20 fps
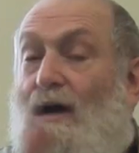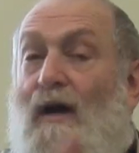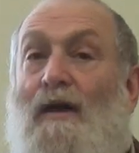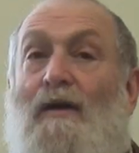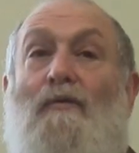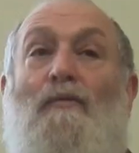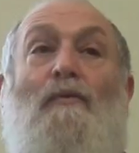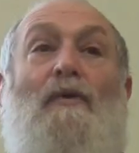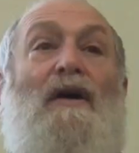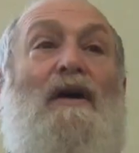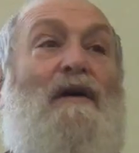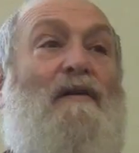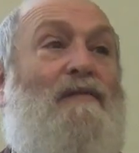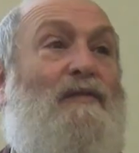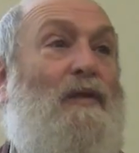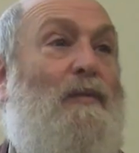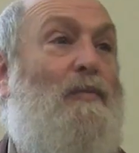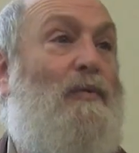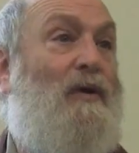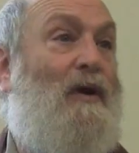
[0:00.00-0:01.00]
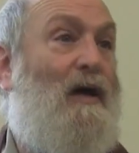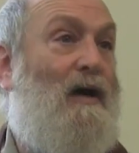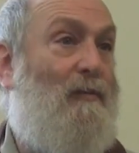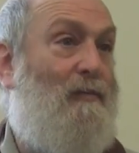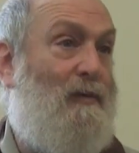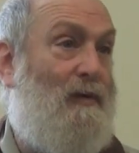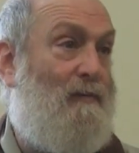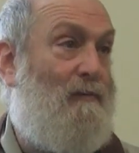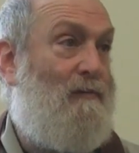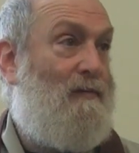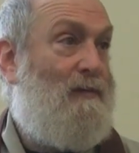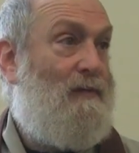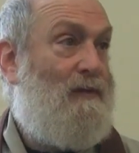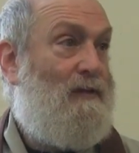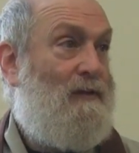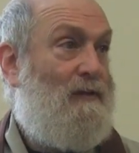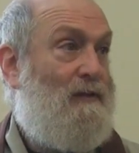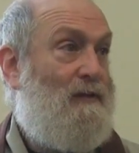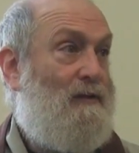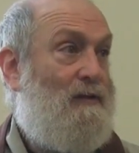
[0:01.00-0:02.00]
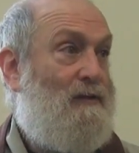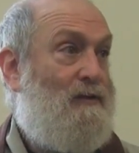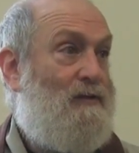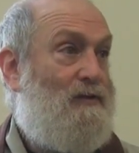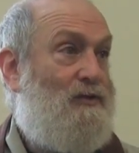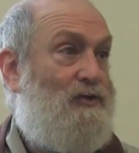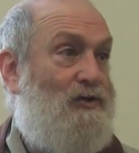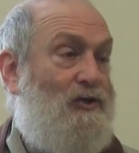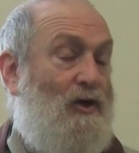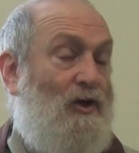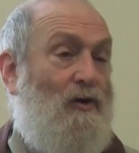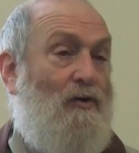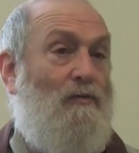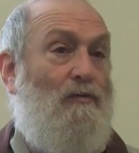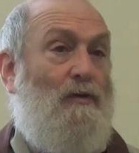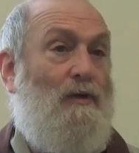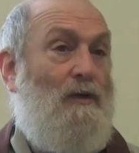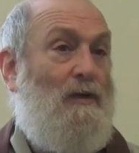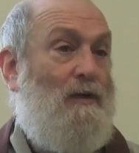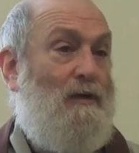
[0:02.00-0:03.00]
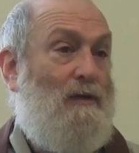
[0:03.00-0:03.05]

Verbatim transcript: unaware of the problem. So